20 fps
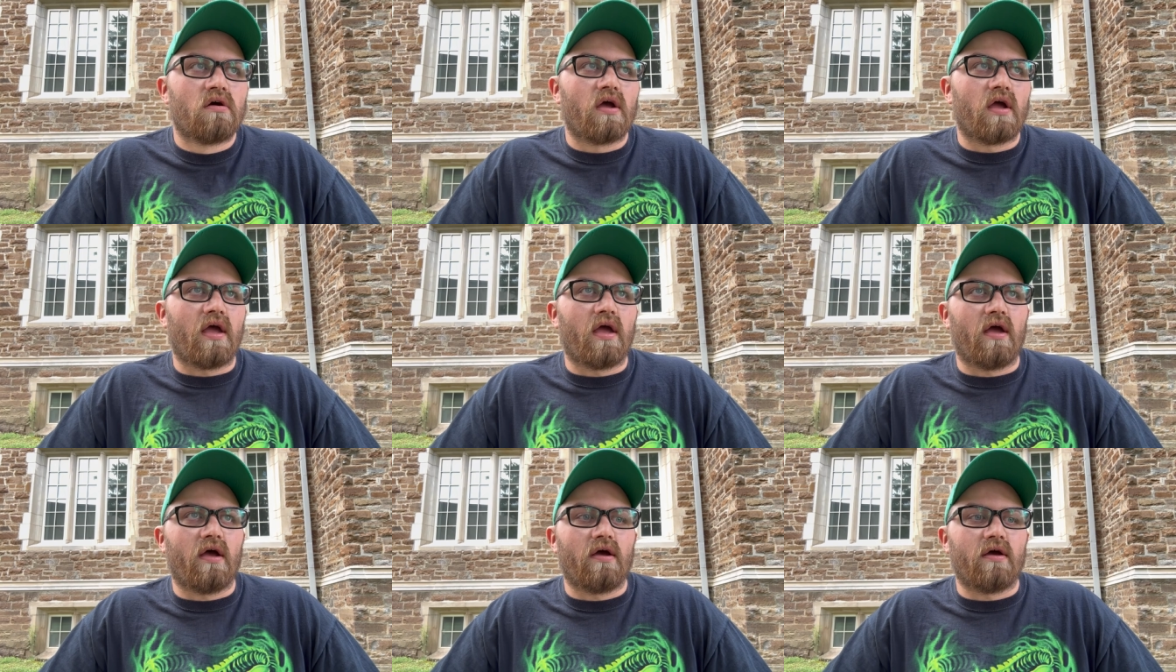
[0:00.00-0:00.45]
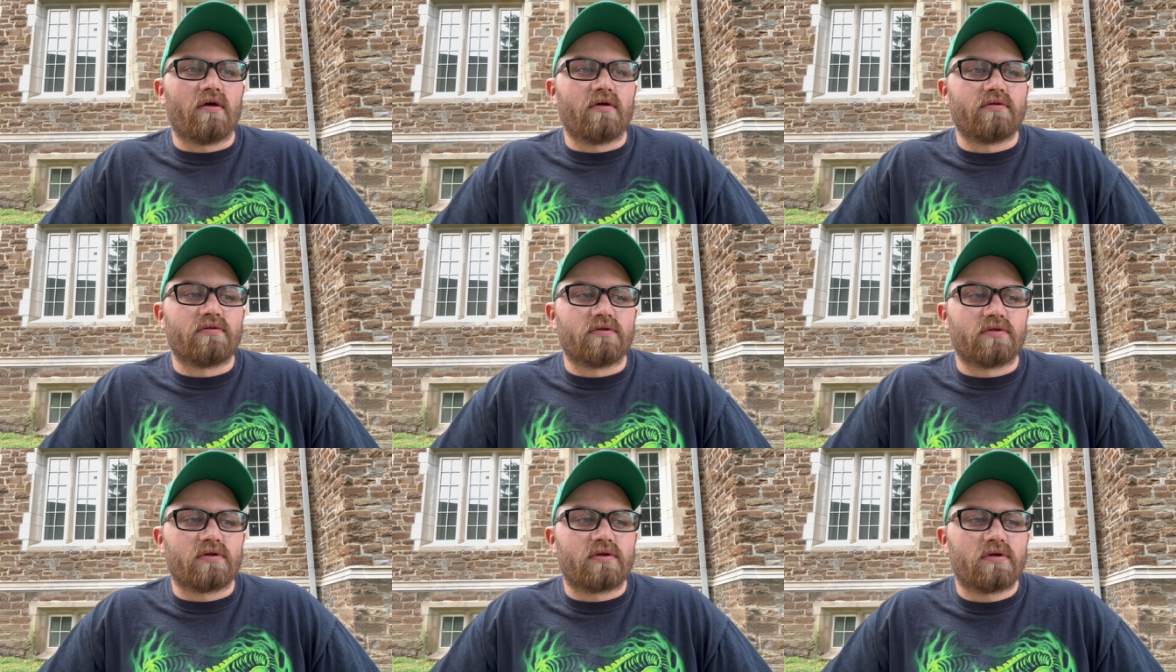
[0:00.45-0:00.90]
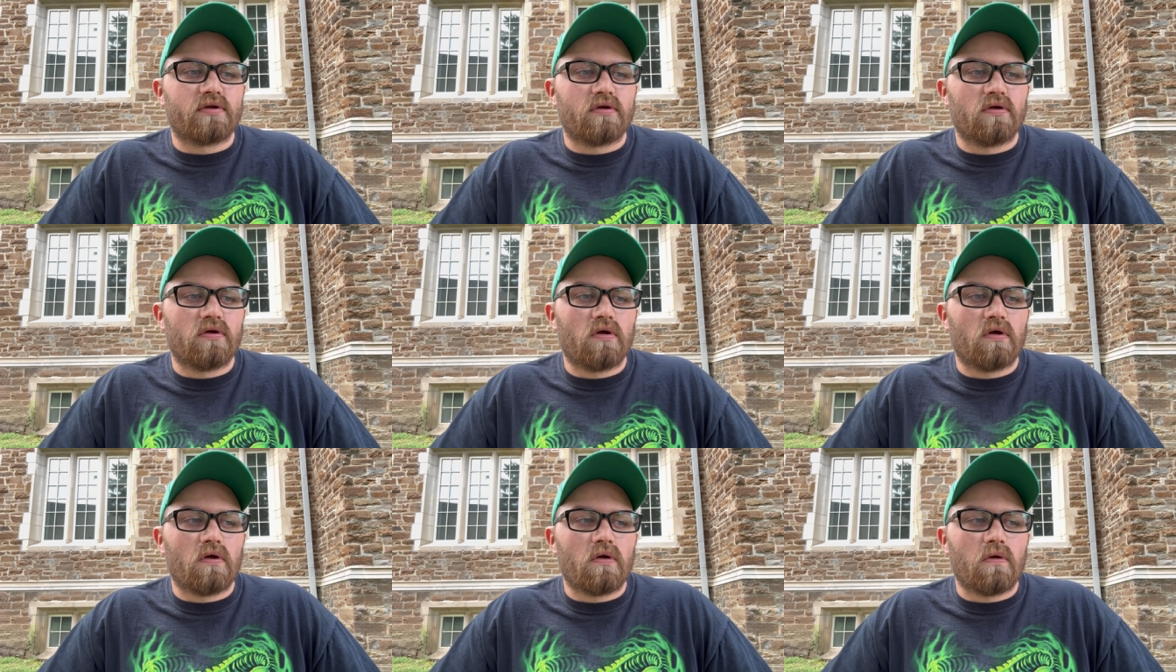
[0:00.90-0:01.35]
And
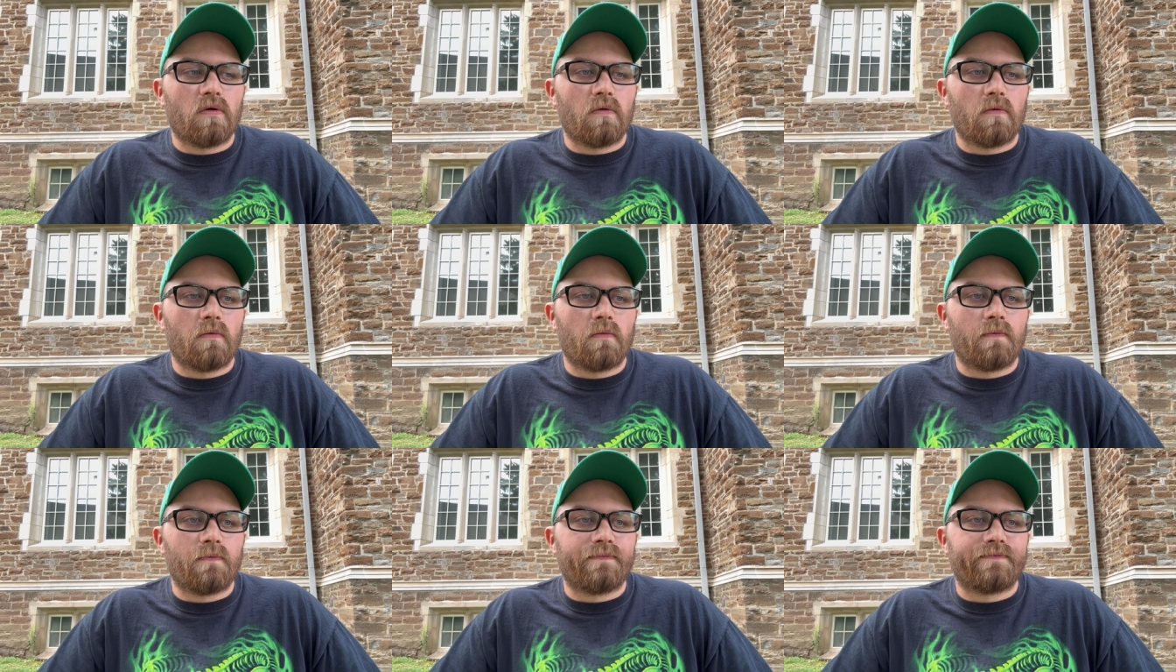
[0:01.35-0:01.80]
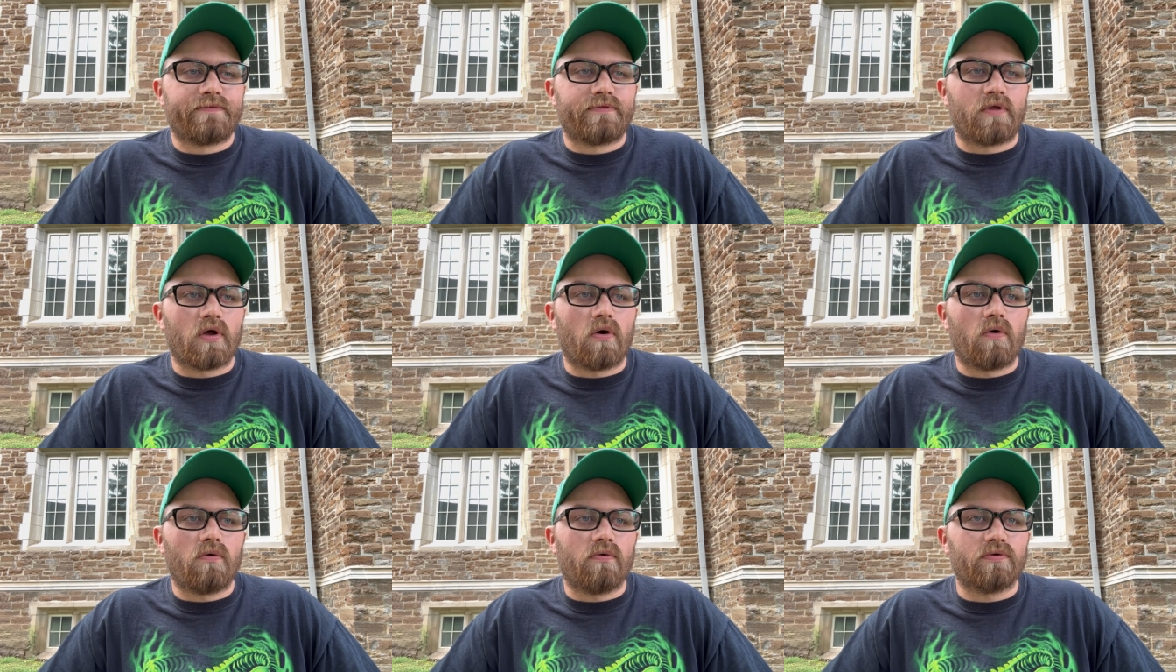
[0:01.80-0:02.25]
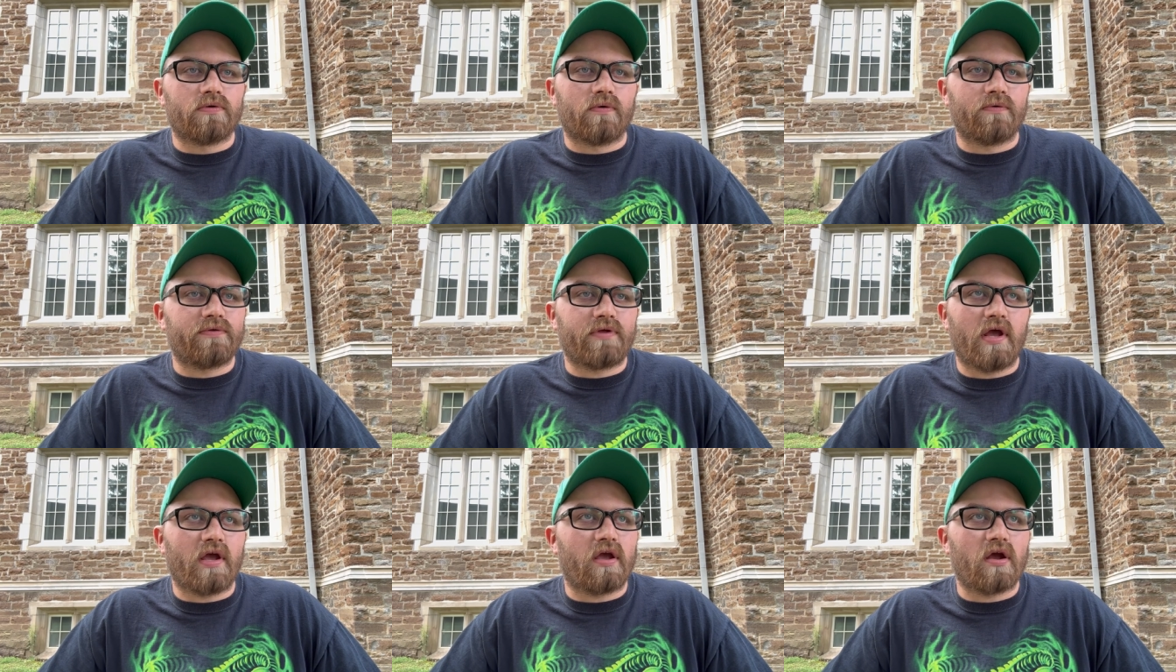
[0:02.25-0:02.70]
don't
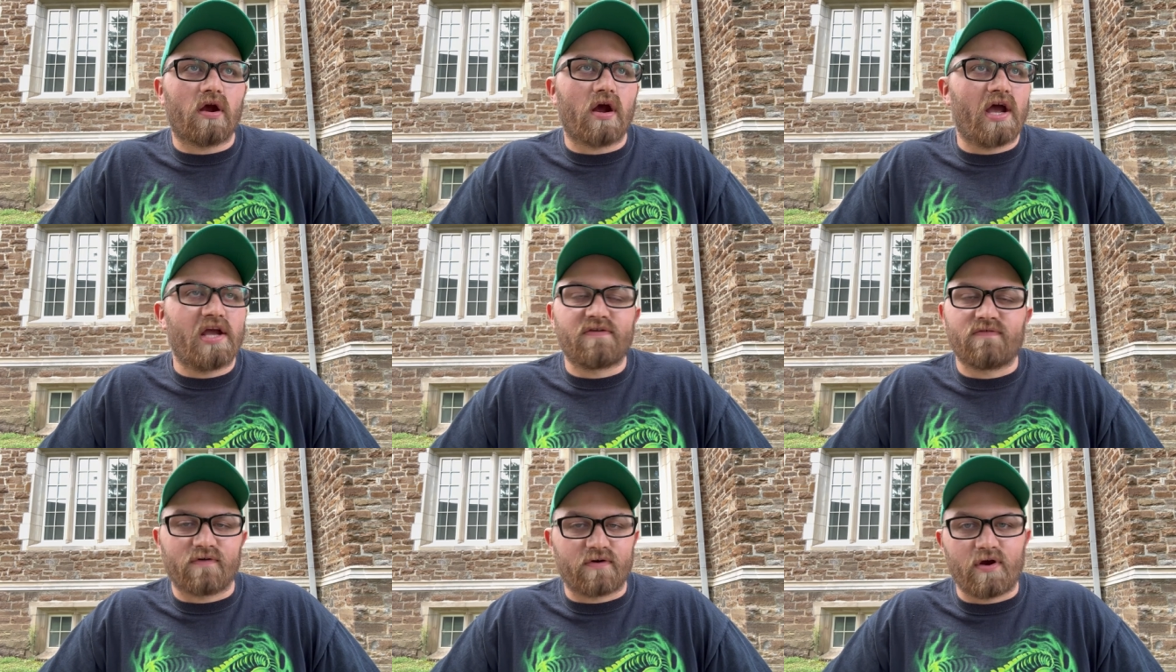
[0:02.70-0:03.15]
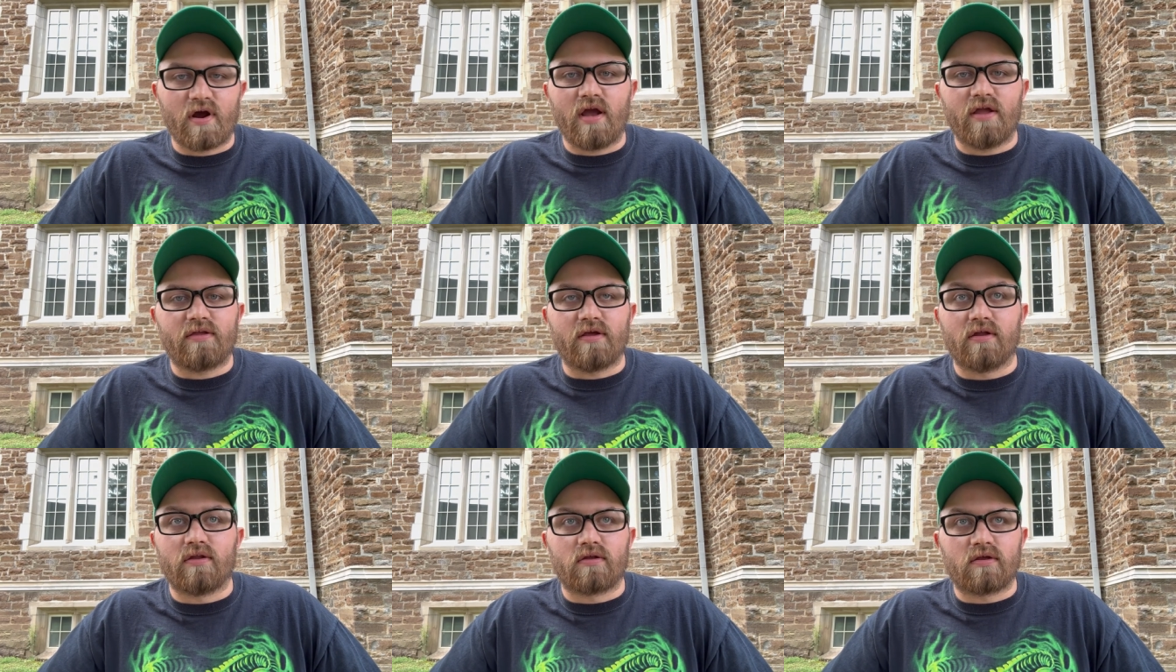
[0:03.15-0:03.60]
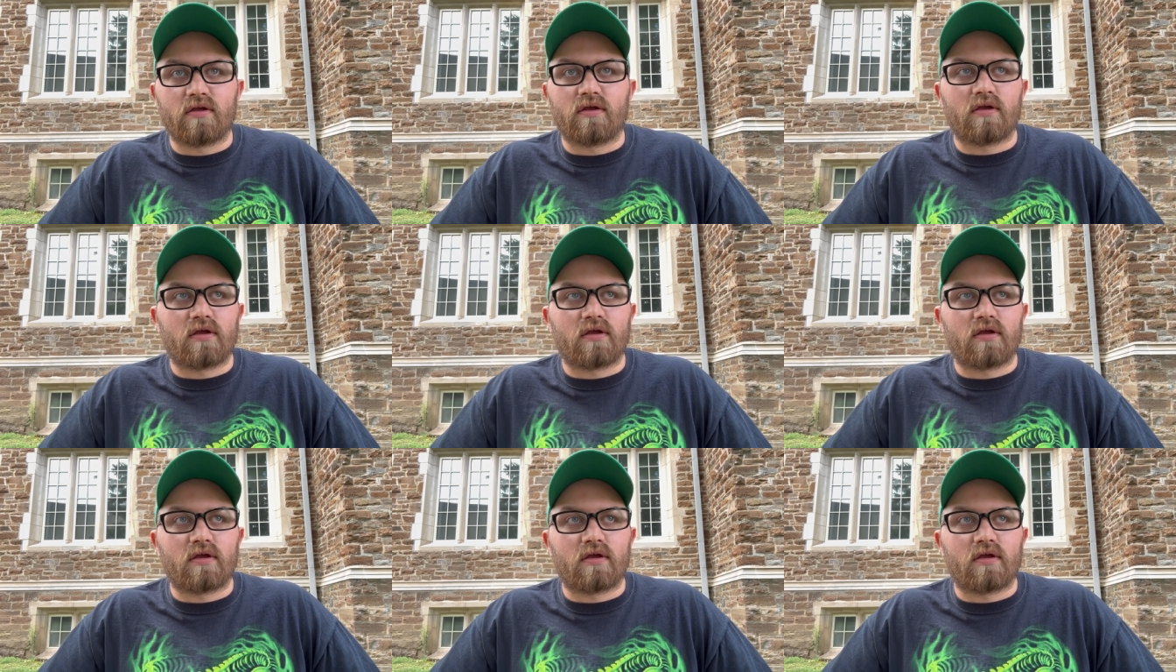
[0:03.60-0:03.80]
don't take your eyes for granted.